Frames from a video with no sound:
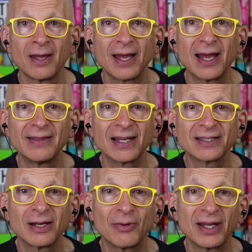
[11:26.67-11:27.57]
And that's
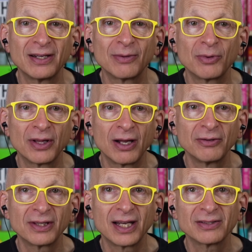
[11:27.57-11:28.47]
how we ended up with a
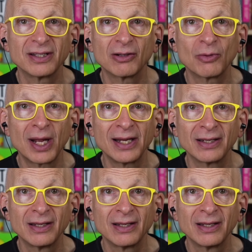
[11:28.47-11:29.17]
$100,000 wedding.